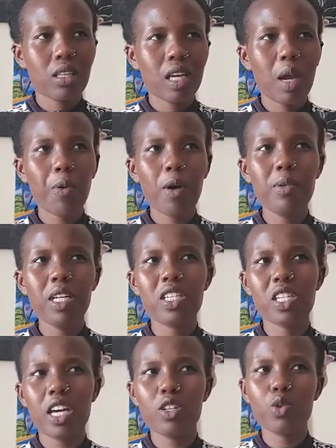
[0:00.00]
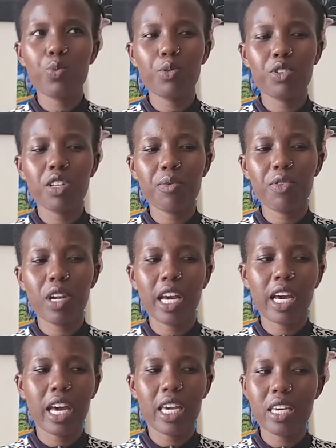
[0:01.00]
I probably tried to push them for
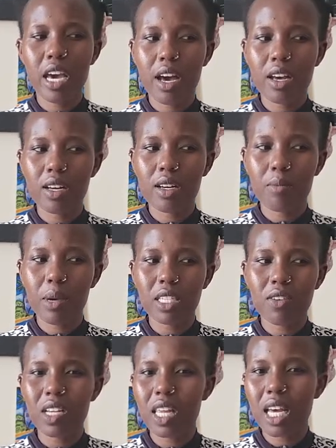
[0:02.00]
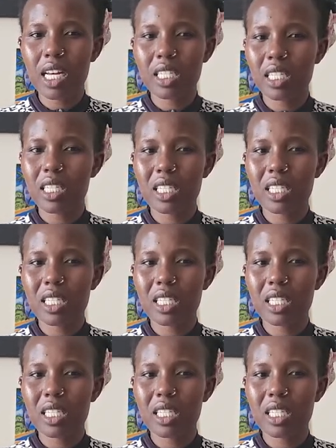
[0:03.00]
like a year, but after that,